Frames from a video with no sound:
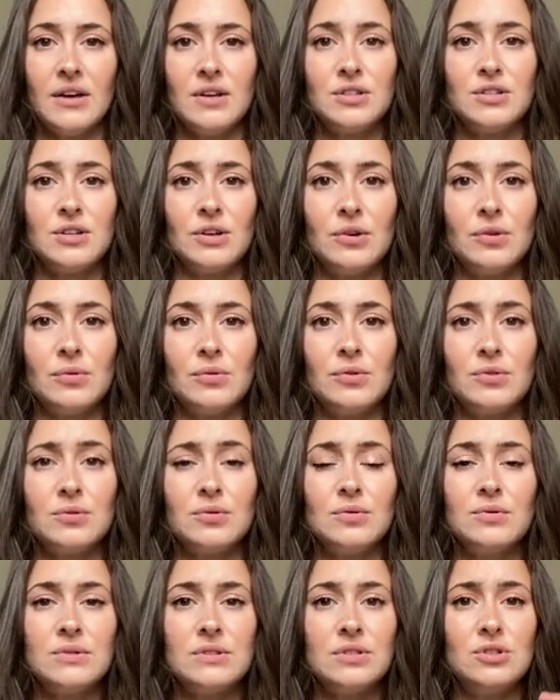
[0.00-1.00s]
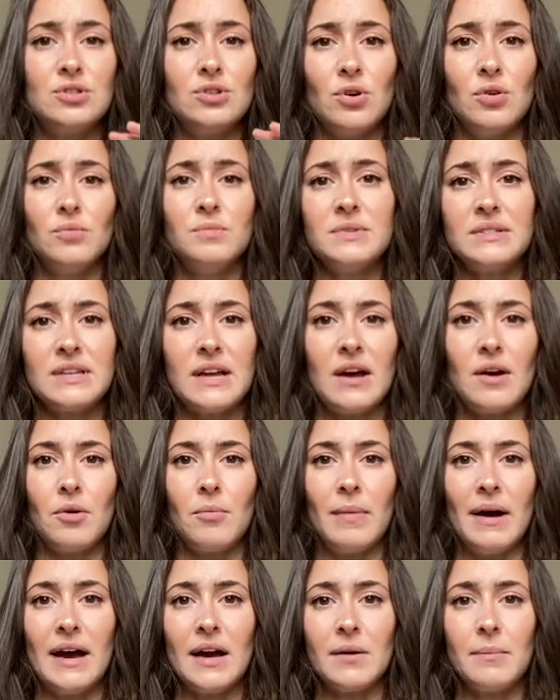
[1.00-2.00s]
So those dome style
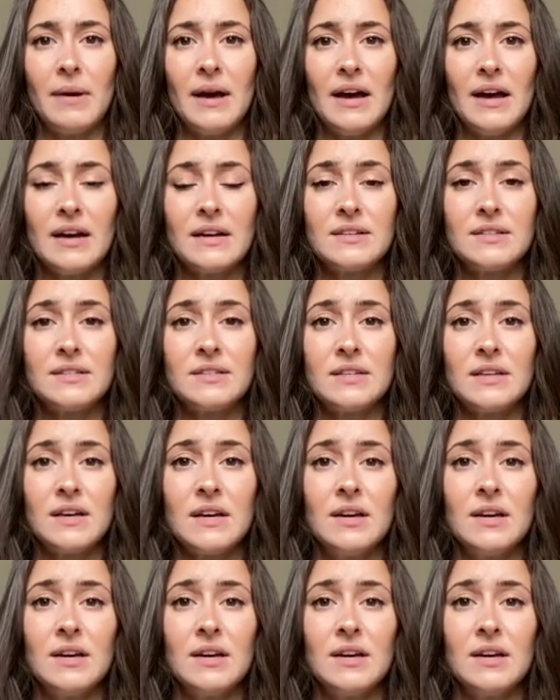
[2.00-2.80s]
backpacks,